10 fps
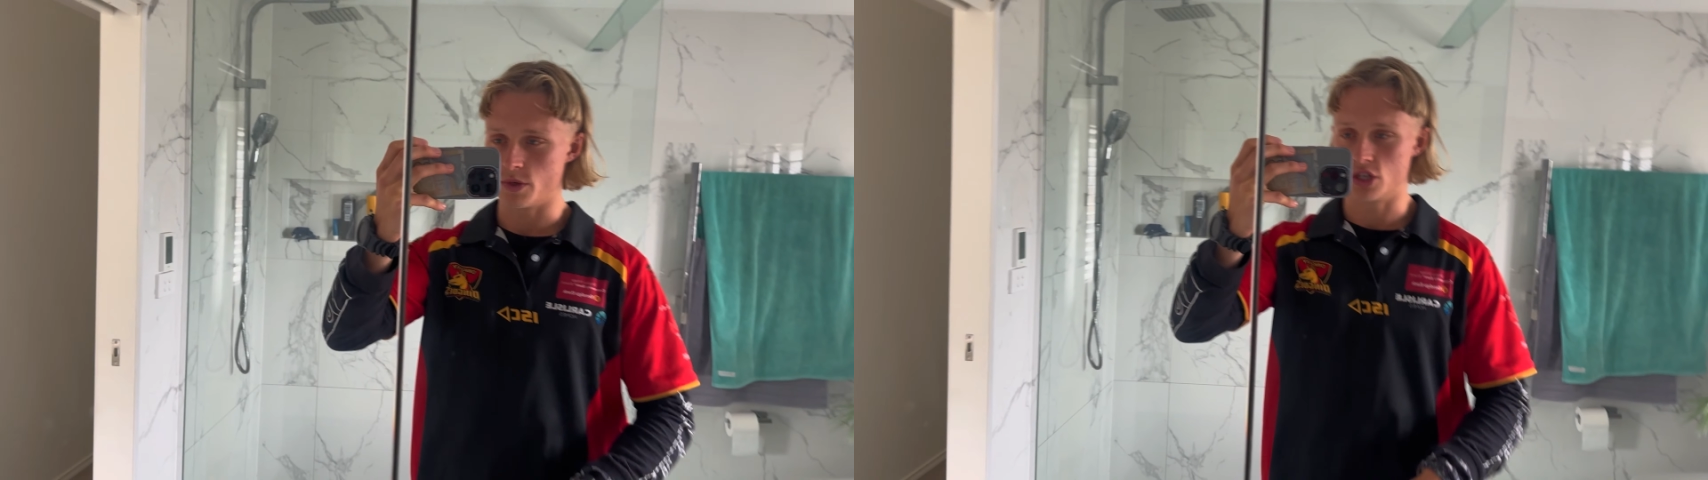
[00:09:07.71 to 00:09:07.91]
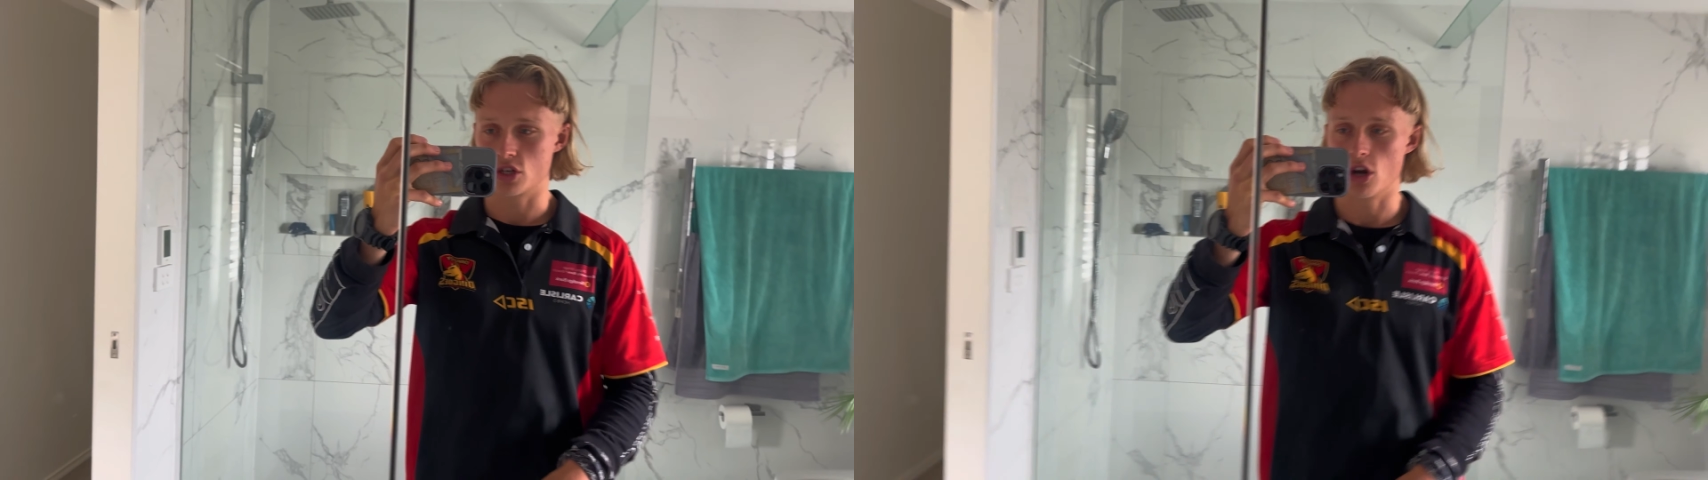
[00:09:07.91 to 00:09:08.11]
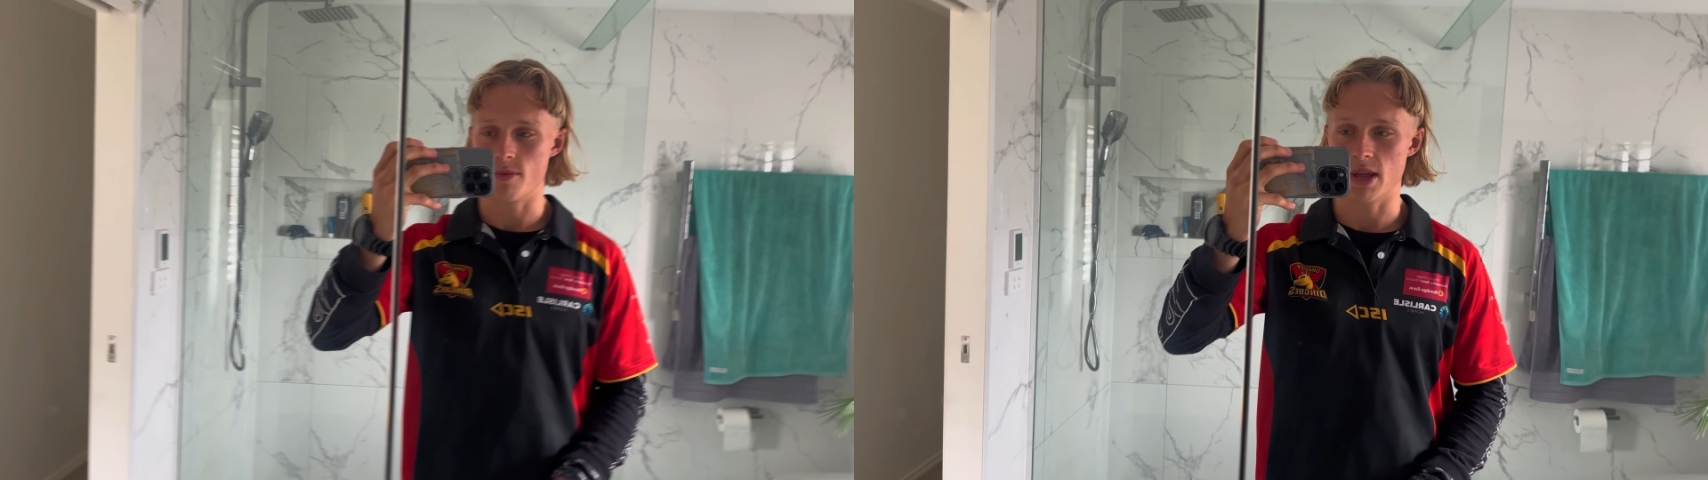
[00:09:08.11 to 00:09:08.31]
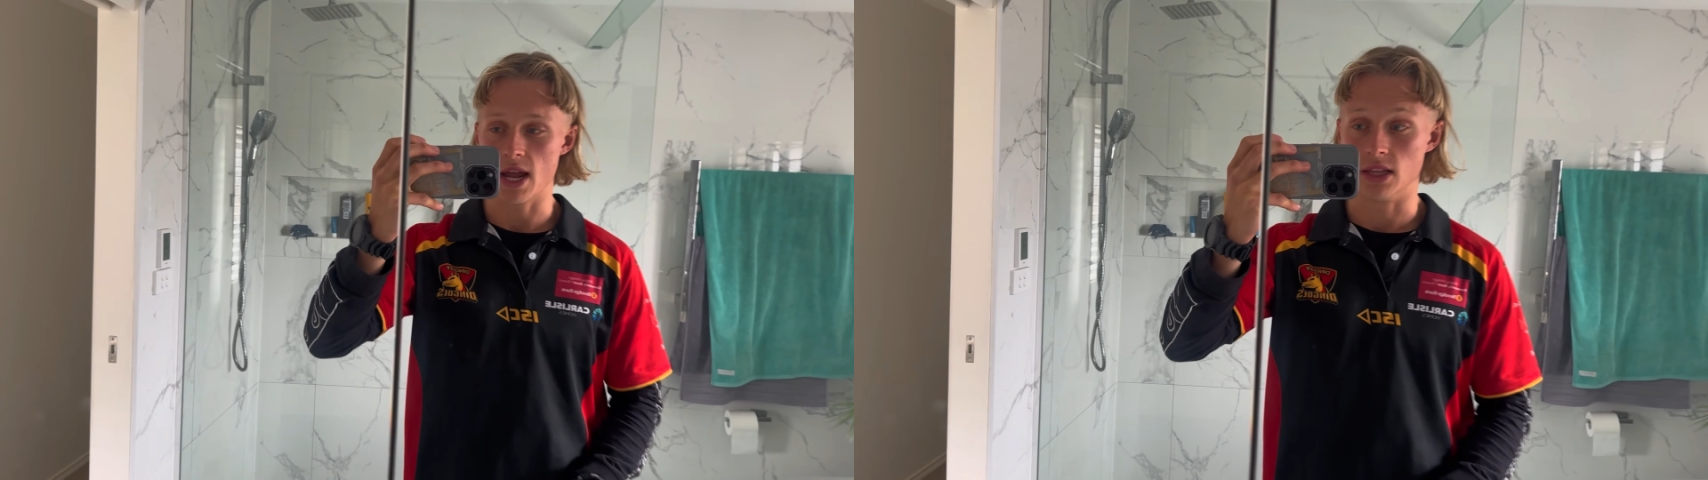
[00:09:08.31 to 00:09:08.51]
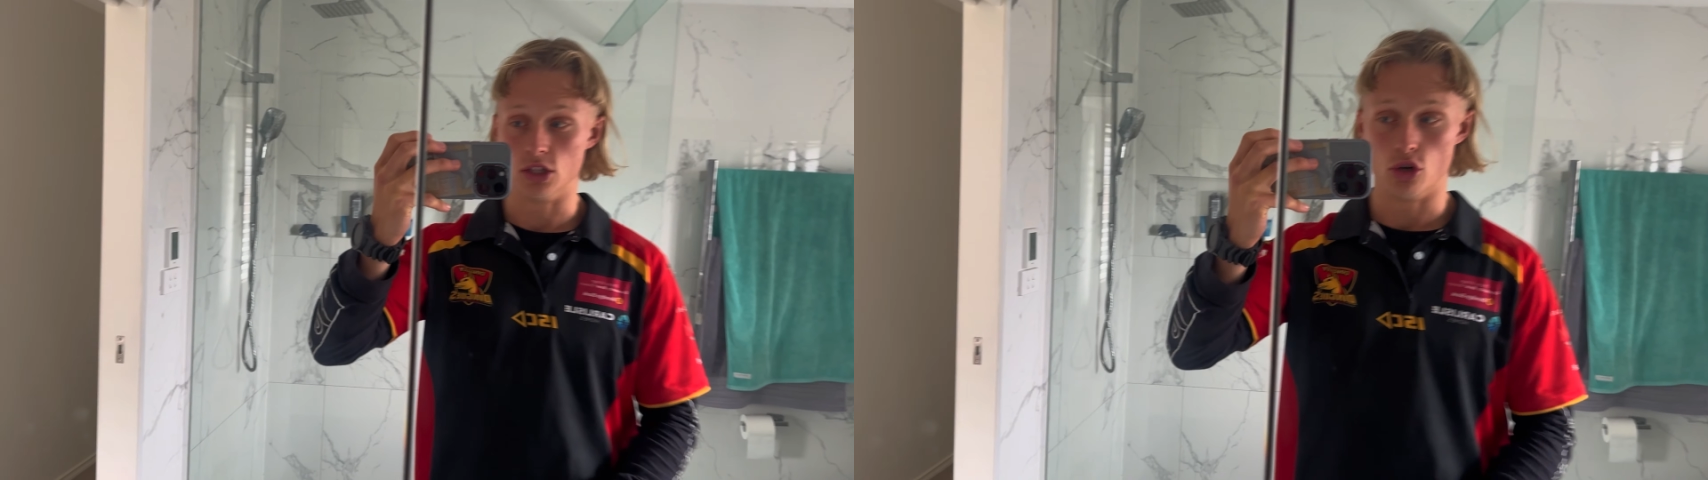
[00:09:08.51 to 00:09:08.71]
which are going to be
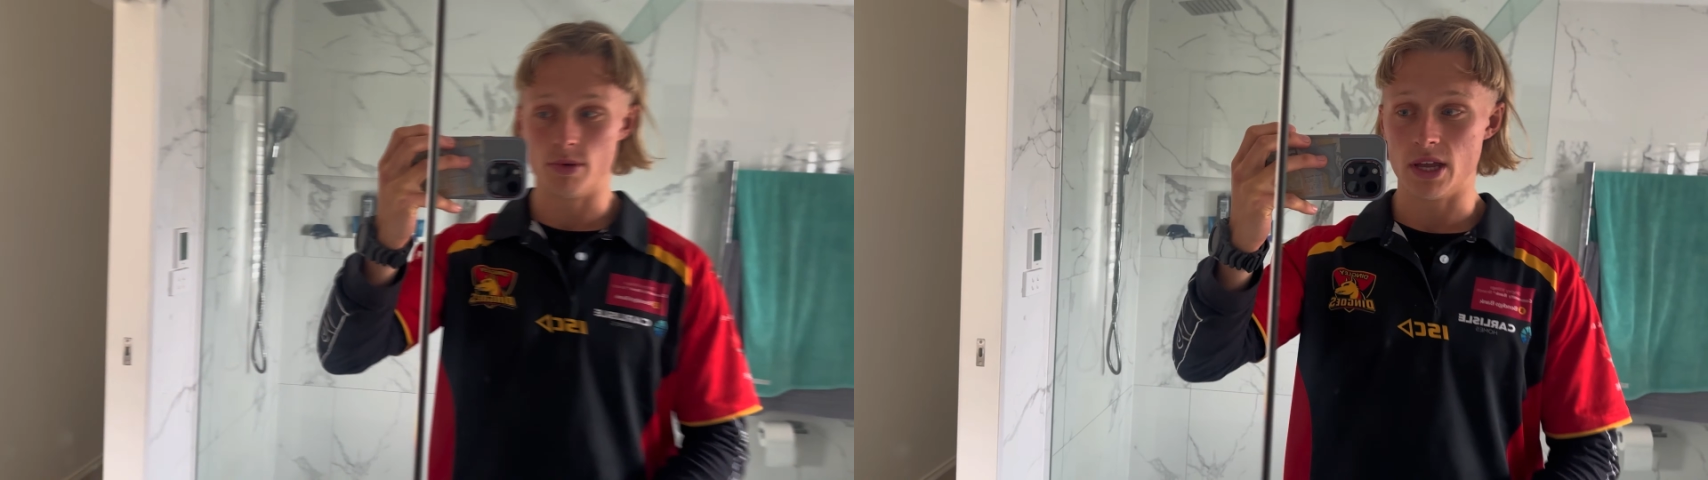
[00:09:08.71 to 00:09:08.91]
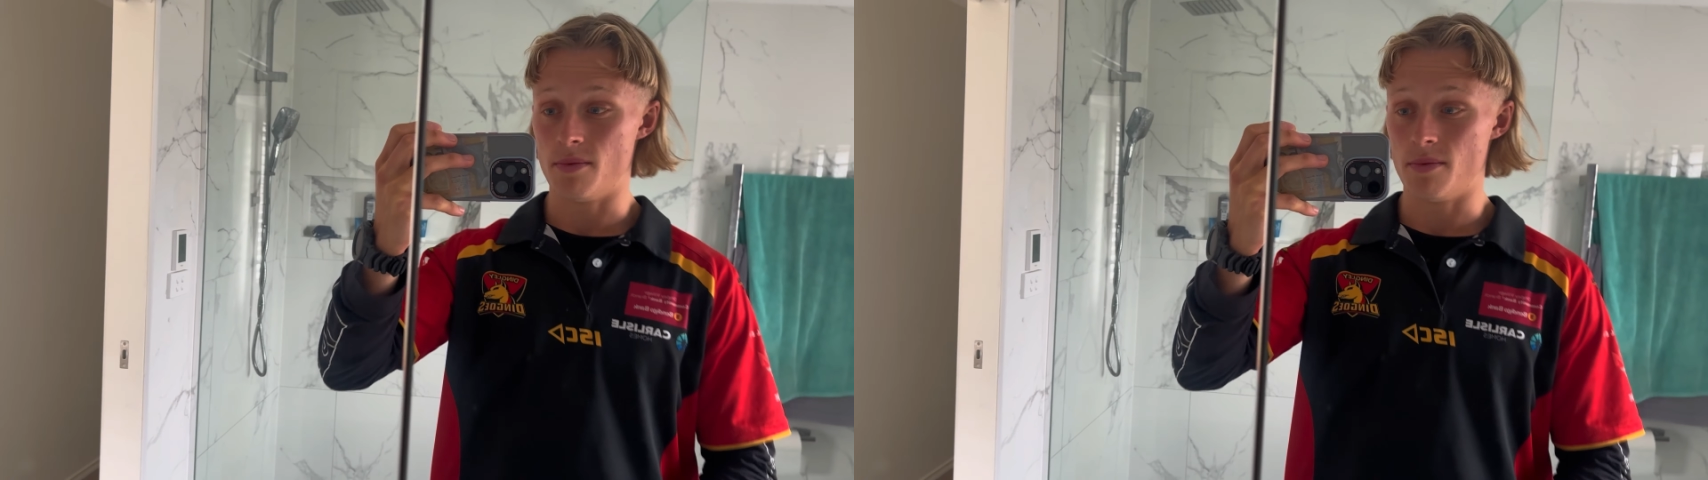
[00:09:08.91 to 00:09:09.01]
a little bit